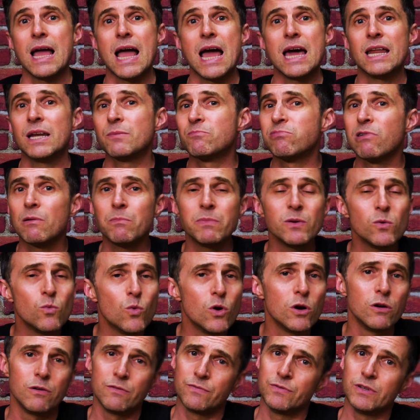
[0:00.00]
and it probably
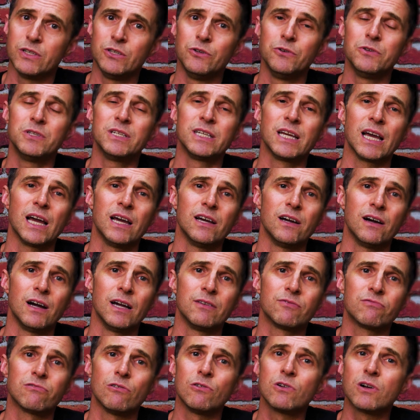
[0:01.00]
won't for using
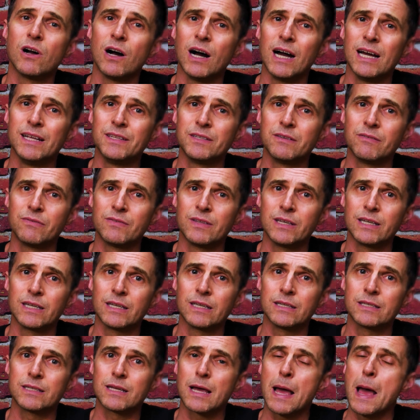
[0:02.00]
AI for all kinds of
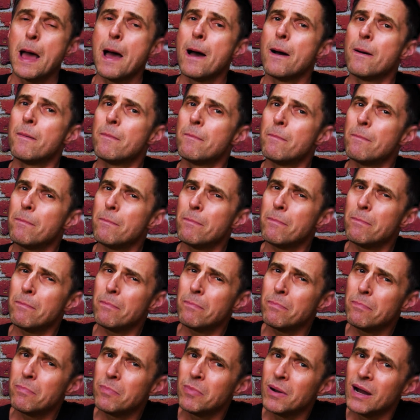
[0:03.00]
things.
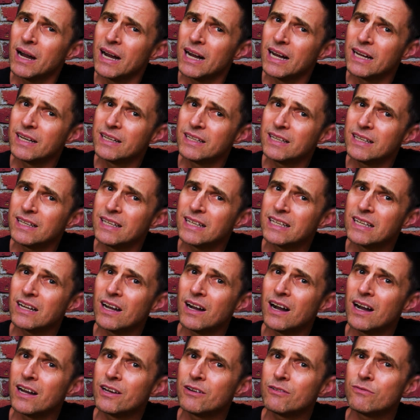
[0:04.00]
But it
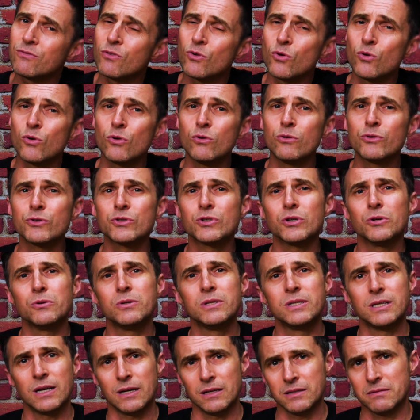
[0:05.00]
kind of also
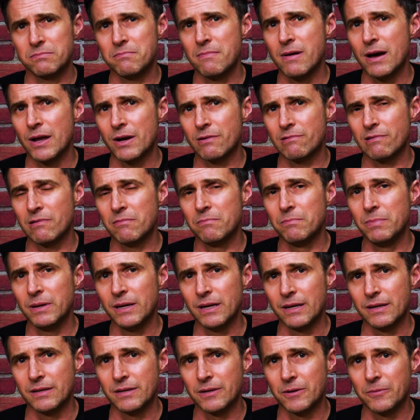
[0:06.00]
does matter a
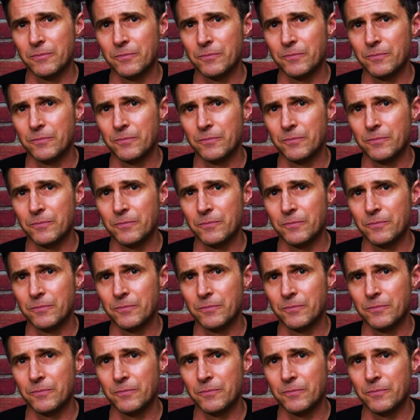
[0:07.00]
bit.